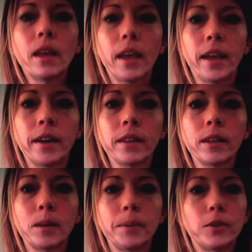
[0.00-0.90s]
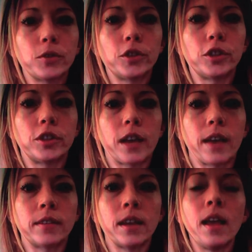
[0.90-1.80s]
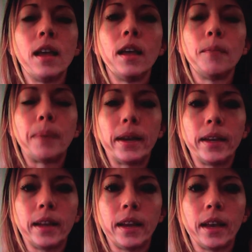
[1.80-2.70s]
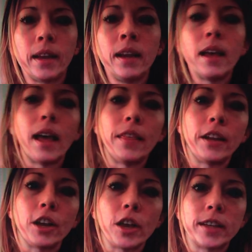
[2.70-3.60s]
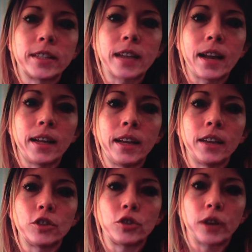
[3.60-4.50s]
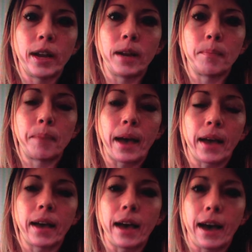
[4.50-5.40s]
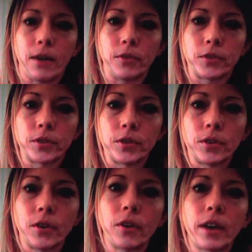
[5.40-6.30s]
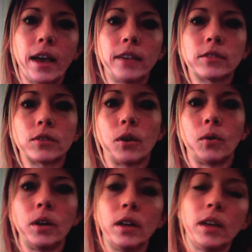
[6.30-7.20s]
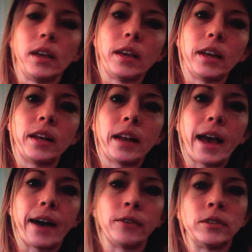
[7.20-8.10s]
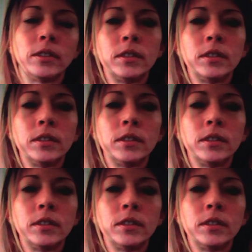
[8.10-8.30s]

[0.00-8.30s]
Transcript: in a little bit towards your chest, bending it in, and then extending it straight back out. Okay, so in and out.